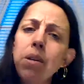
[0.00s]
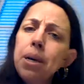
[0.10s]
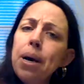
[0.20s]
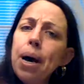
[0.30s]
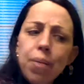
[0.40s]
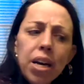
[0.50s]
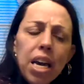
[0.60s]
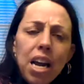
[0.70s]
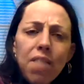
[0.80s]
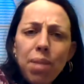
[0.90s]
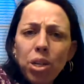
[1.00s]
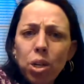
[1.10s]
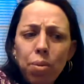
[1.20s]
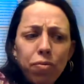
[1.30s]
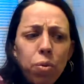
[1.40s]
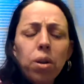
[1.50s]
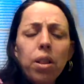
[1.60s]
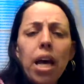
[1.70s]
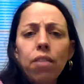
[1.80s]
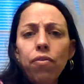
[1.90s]
Again, I've mentioned it before,
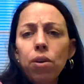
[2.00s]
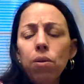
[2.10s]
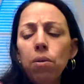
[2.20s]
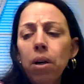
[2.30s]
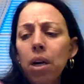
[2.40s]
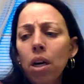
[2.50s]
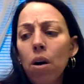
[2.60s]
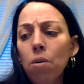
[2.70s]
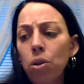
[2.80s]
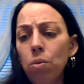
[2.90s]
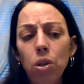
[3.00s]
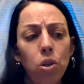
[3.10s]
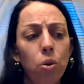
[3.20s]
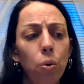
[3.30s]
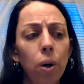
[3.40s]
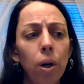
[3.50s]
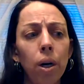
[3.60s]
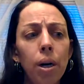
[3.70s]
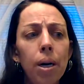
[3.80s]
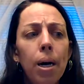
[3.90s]
like if you go to a
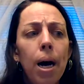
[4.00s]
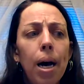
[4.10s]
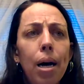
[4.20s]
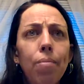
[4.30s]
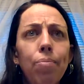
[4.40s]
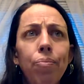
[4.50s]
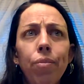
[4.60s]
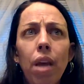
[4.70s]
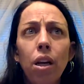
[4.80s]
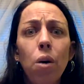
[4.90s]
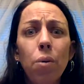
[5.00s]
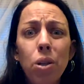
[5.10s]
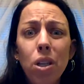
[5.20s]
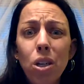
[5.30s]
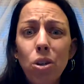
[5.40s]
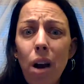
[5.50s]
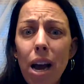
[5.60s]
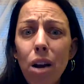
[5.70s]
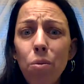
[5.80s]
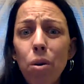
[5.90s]
store and go into the
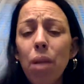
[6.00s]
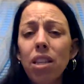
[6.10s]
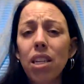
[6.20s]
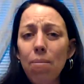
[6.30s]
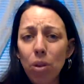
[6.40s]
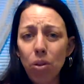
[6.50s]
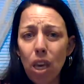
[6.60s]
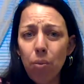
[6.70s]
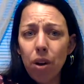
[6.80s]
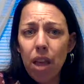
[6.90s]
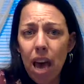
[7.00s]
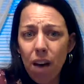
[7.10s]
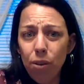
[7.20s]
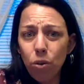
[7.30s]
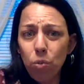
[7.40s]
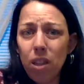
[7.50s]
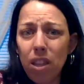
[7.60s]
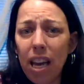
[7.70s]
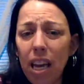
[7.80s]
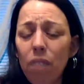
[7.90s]
try-on room, lots of times you'll see it where they have those ones
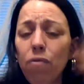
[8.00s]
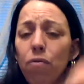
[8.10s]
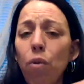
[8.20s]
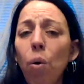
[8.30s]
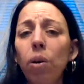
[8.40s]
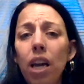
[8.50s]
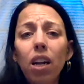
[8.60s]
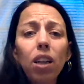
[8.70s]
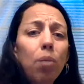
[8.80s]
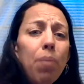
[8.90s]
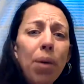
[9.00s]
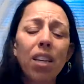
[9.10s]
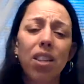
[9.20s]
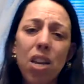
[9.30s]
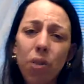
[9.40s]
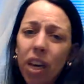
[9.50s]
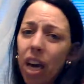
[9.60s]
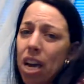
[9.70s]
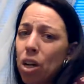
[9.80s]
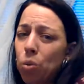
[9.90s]
that can fold in a little bit, because then you can
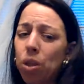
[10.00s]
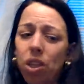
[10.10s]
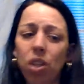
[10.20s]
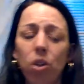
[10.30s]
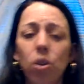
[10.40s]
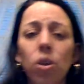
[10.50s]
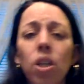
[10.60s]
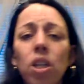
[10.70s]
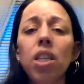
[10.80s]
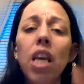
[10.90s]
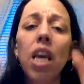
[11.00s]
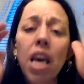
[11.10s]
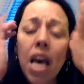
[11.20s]
kind of twist and turn and see